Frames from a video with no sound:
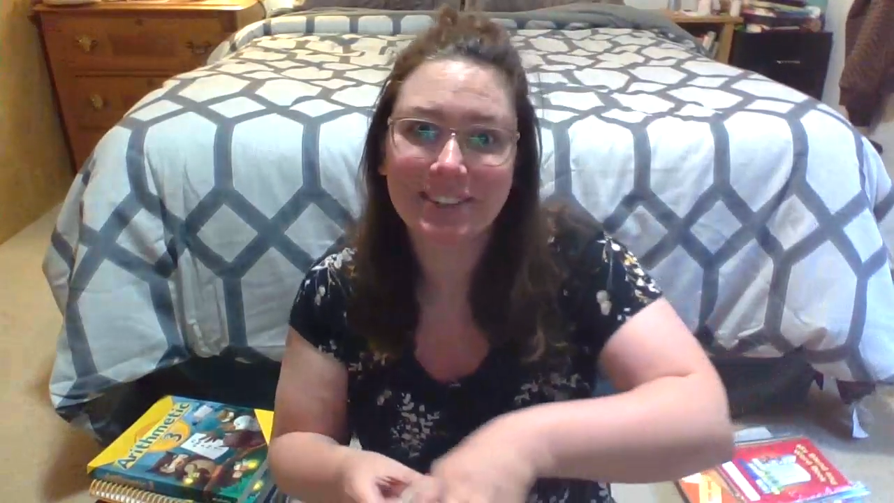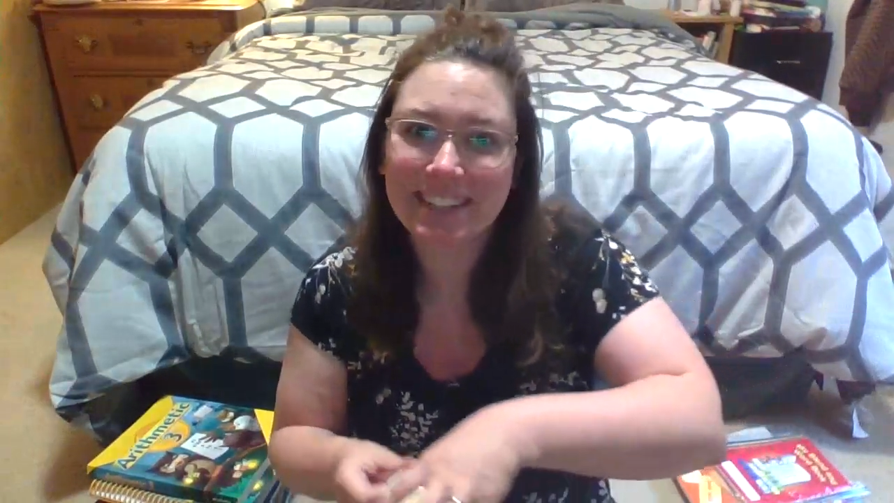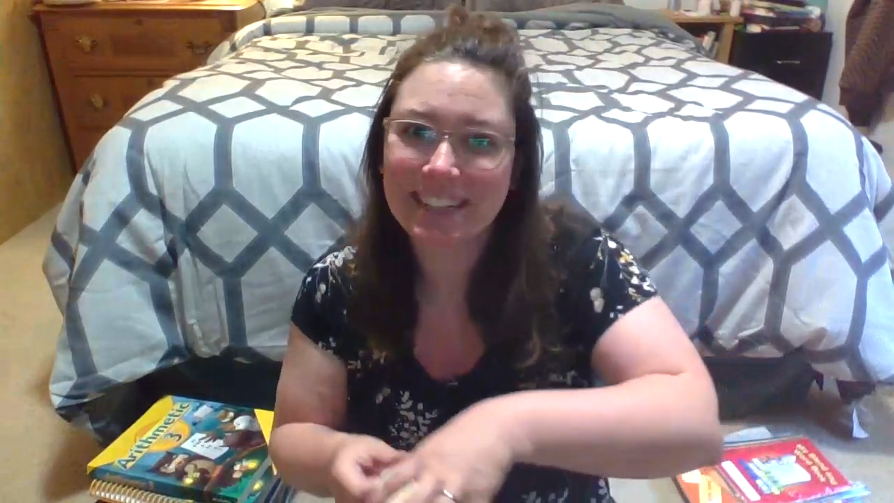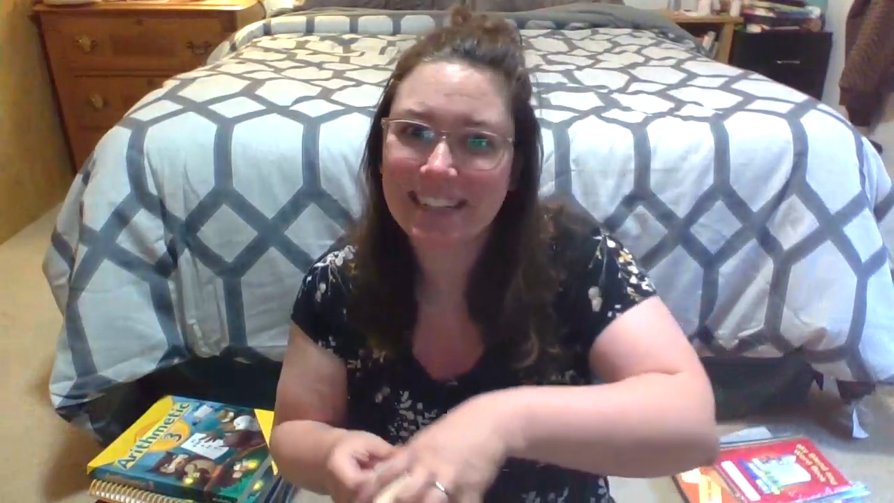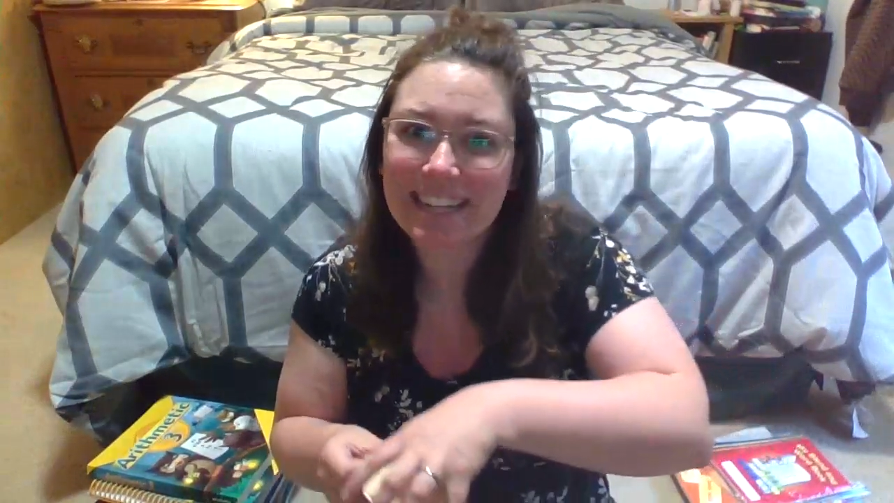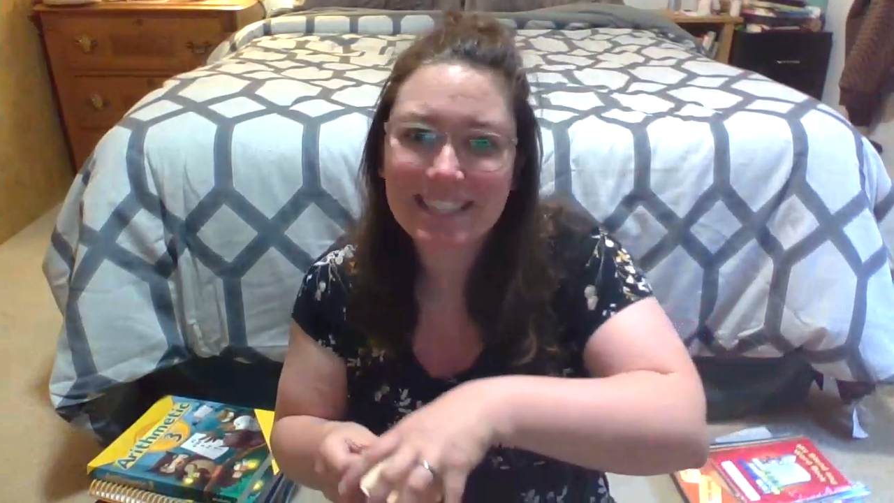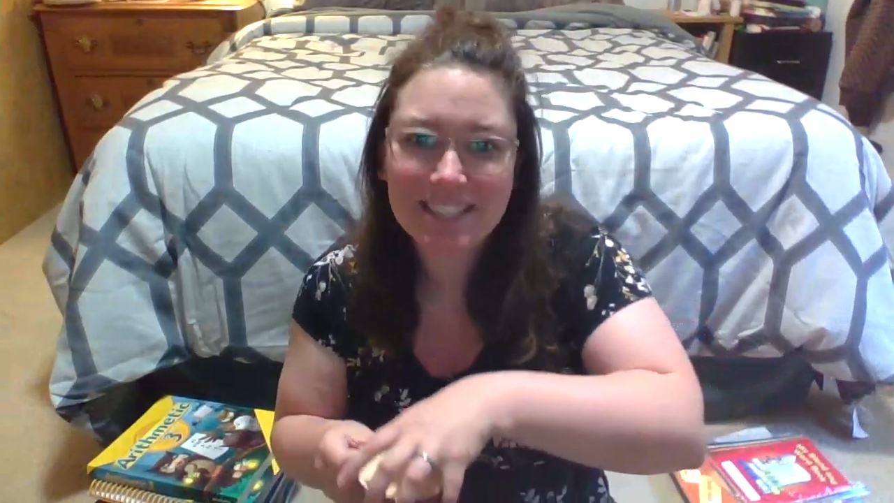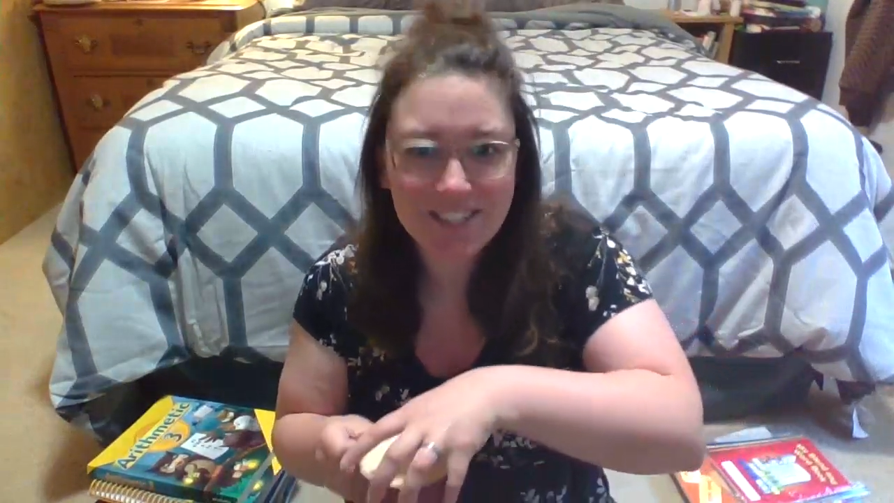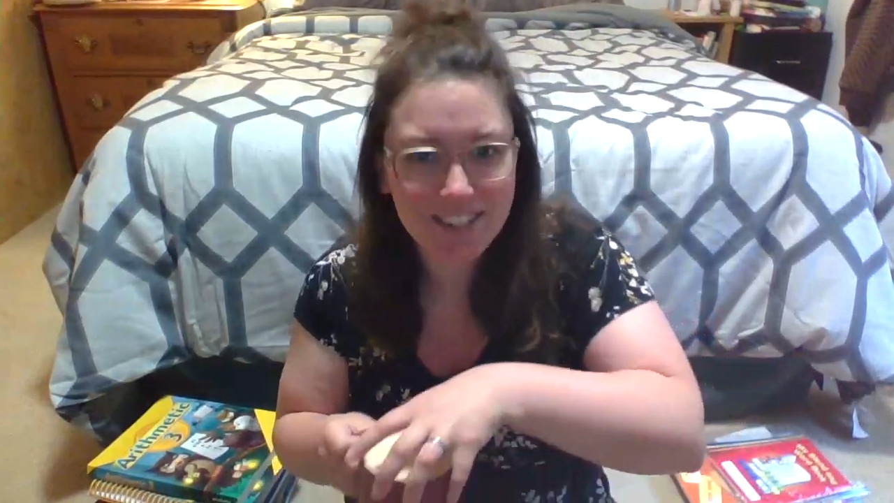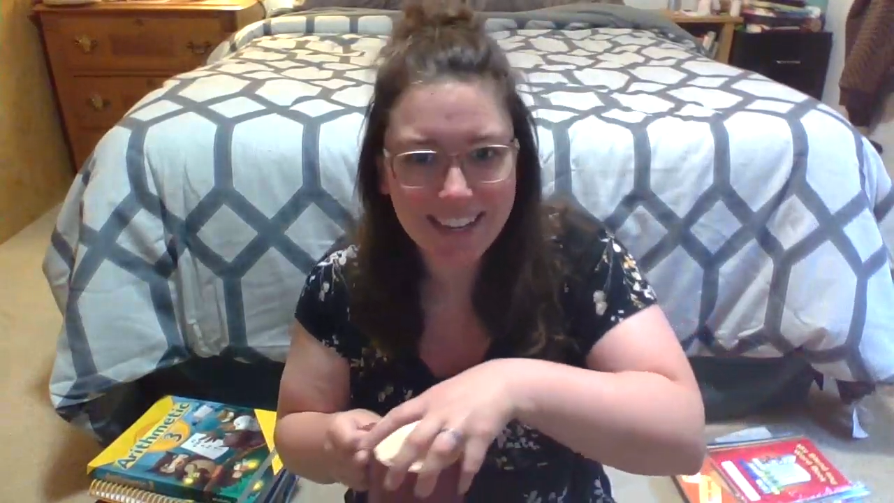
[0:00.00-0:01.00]
let's
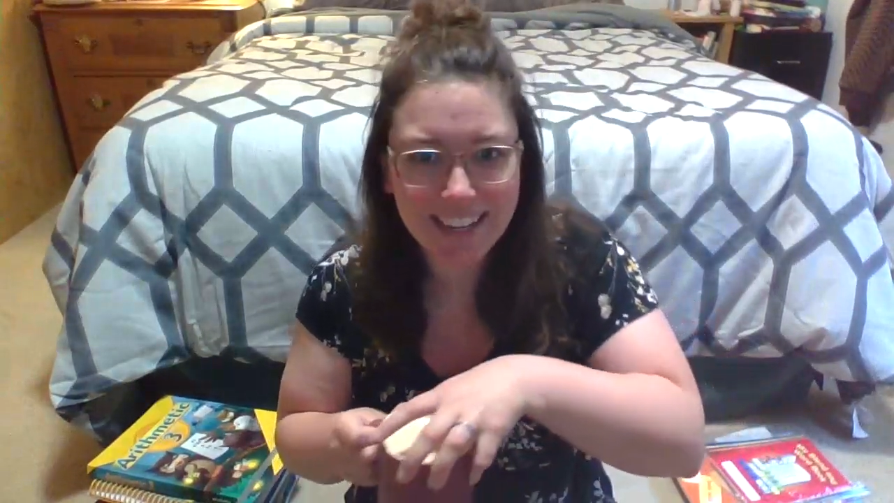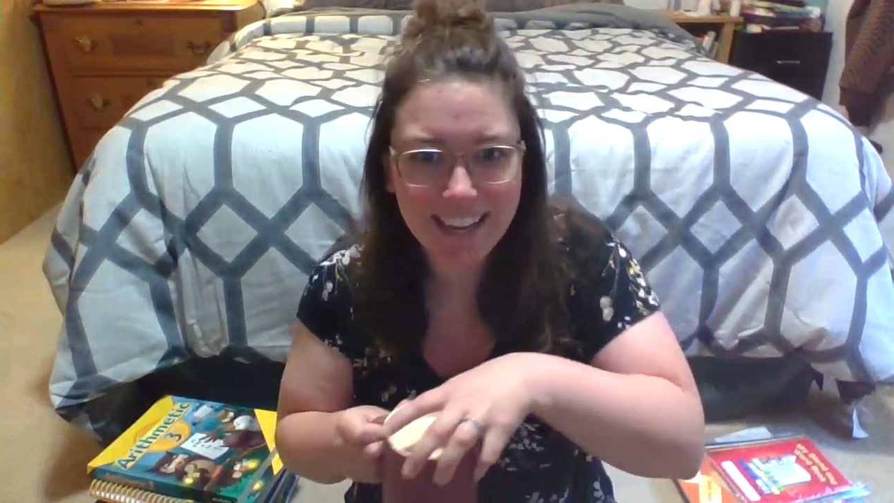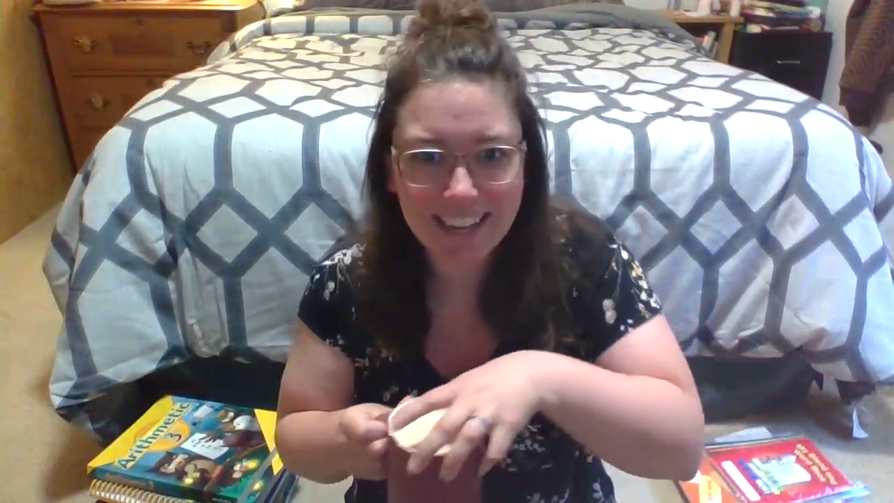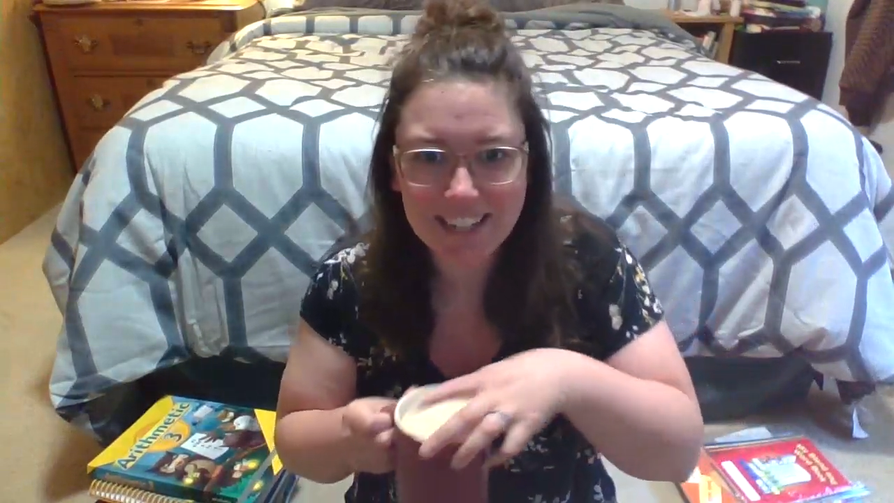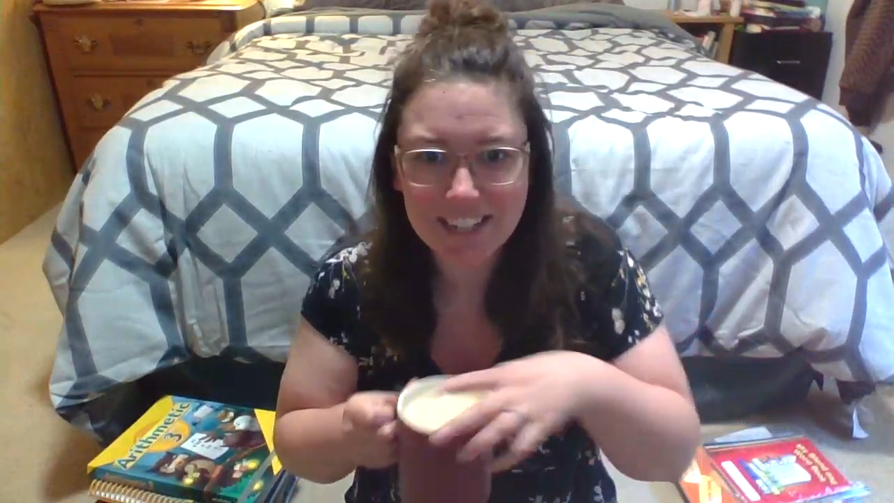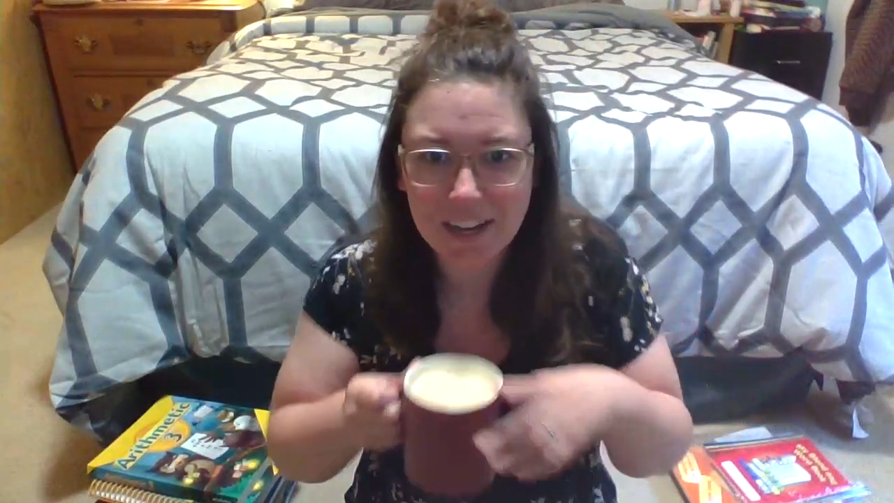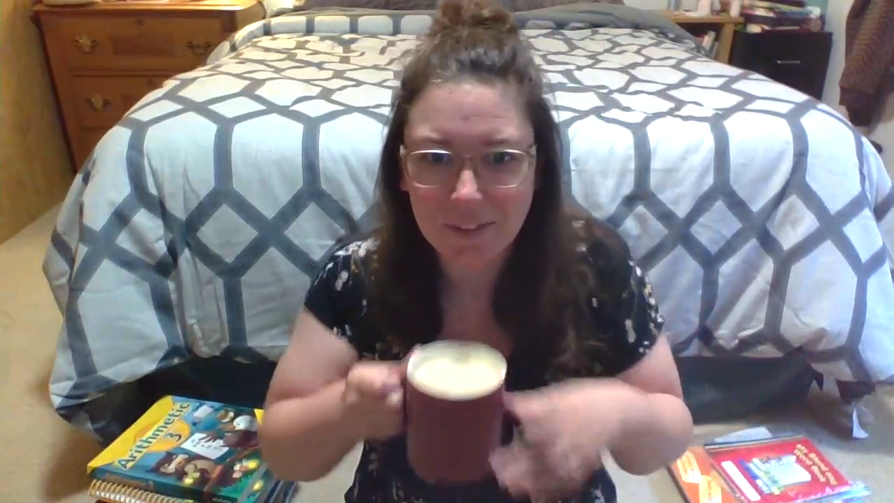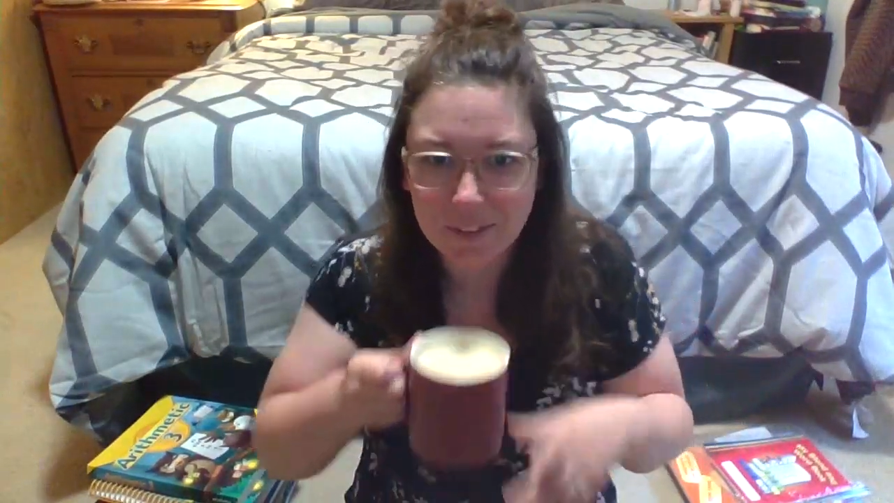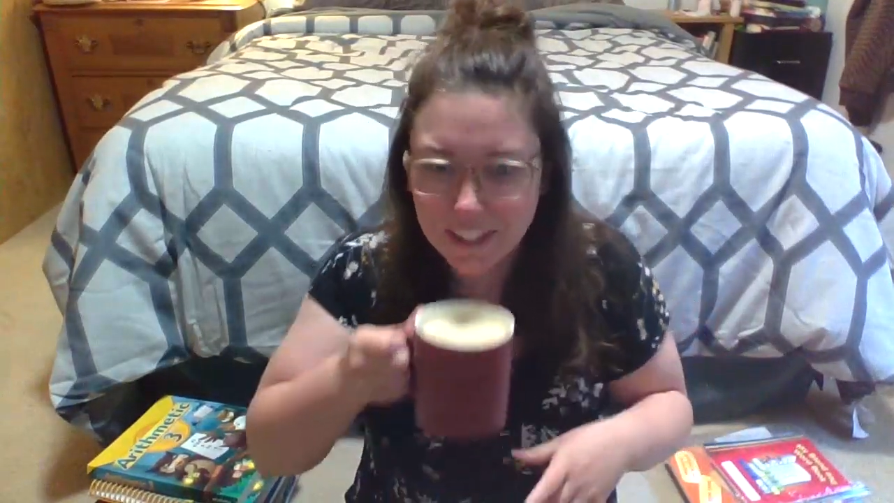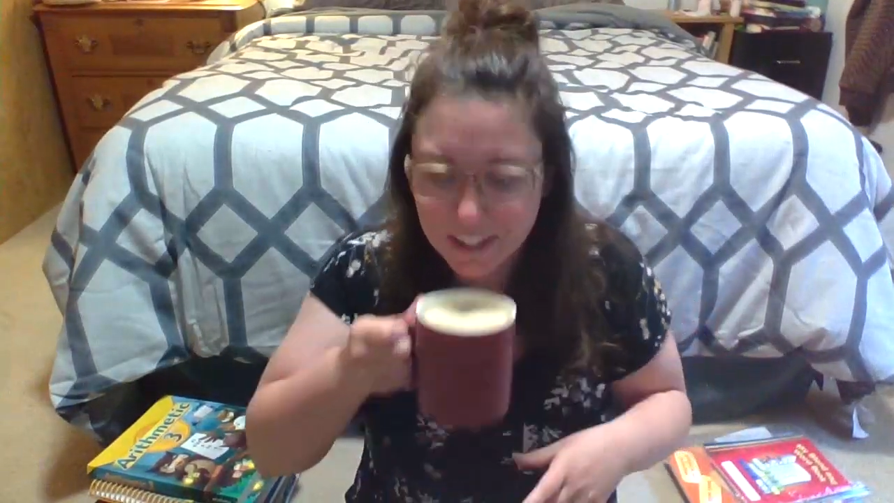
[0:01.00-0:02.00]
try again, shall
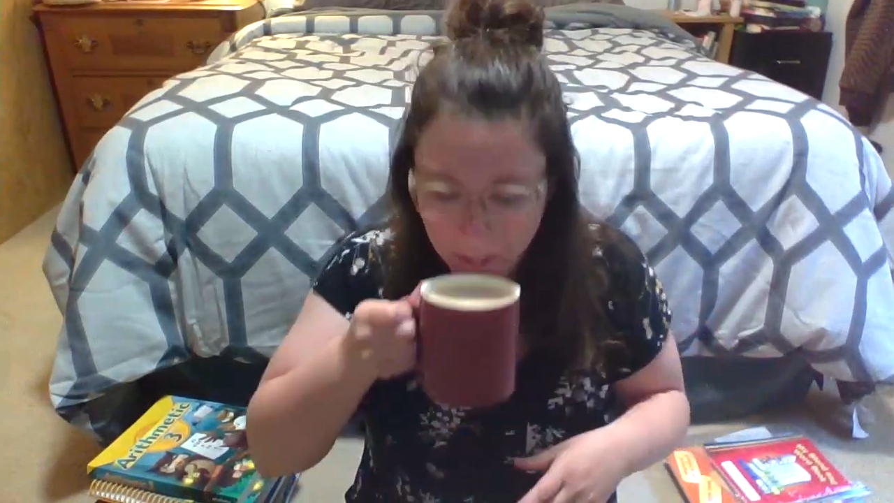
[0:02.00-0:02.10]
we?